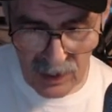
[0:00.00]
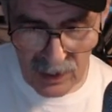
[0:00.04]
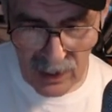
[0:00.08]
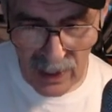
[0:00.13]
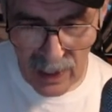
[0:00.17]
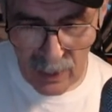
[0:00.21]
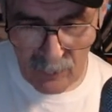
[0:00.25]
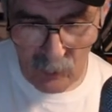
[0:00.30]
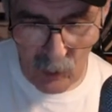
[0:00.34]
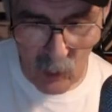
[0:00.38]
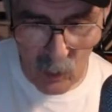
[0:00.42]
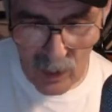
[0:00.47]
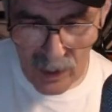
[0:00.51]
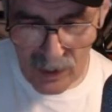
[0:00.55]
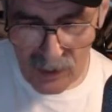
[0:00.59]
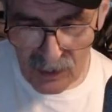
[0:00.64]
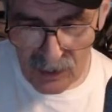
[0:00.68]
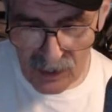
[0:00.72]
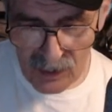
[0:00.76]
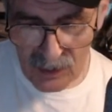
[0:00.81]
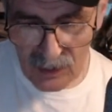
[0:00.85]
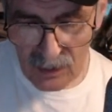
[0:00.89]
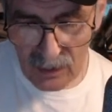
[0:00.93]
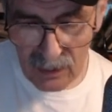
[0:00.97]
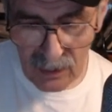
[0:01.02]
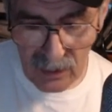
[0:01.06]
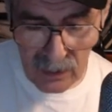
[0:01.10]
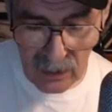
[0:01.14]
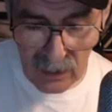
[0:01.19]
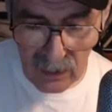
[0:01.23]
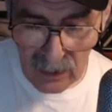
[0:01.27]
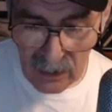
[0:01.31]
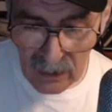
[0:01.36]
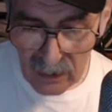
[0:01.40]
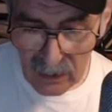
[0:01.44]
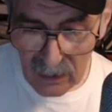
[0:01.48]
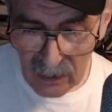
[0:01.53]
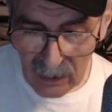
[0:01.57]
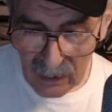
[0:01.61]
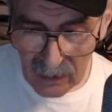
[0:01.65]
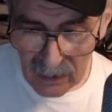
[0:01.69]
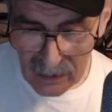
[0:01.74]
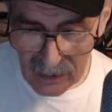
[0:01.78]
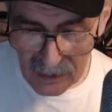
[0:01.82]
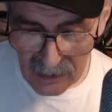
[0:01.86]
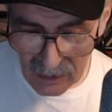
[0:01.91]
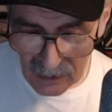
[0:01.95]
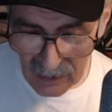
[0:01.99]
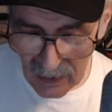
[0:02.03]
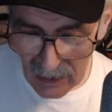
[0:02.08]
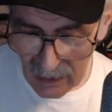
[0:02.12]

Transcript: HamQuest is it's a kind